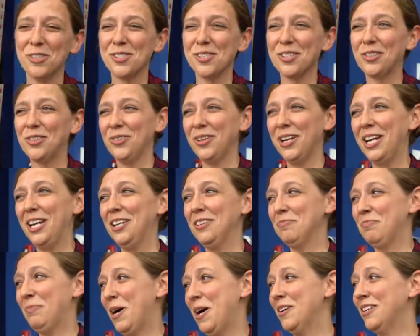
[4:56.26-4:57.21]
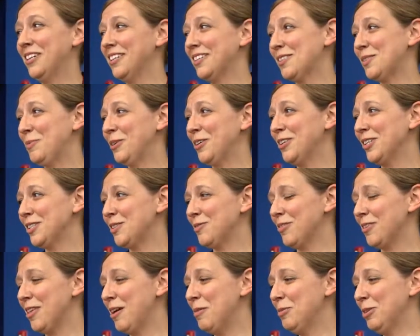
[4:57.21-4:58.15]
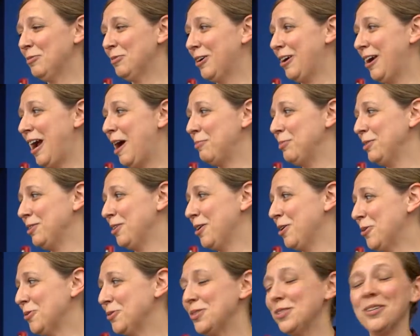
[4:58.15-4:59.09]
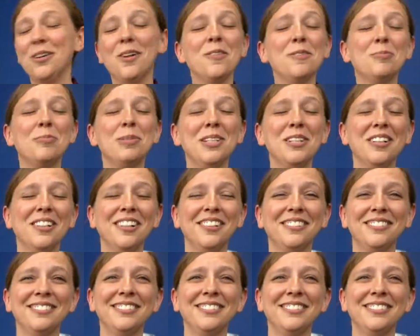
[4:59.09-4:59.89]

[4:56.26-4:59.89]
was a great bonding experience for them, and we're happy to host it on the pier.